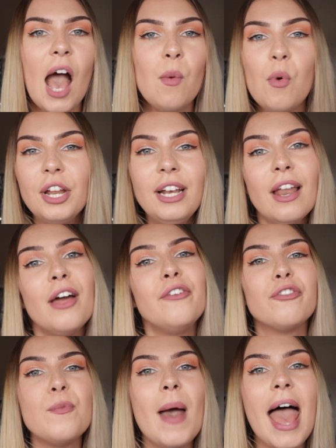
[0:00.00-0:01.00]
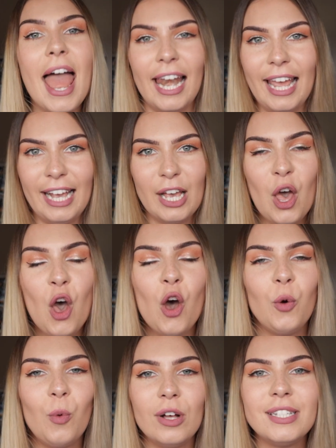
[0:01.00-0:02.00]
And what I learned from Ellie
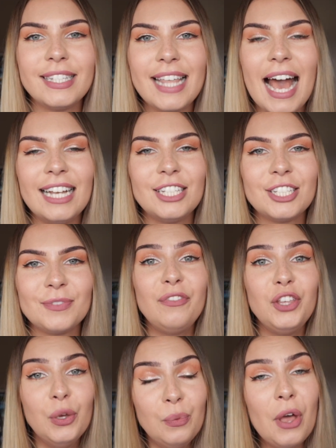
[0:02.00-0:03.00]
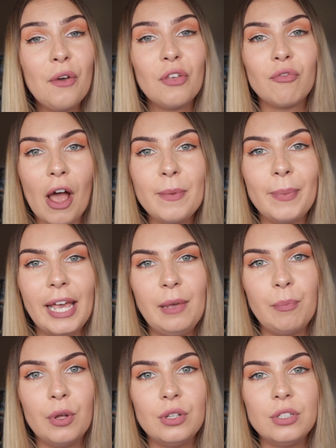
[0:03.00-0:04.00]
was that if you know the right
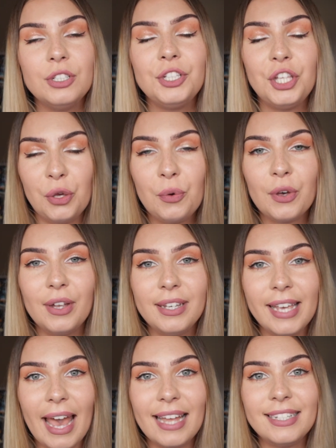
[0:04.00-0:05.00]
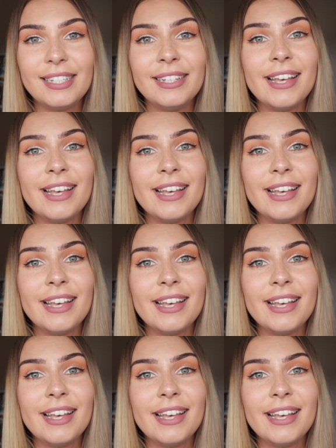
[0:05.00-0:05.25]
people, you can get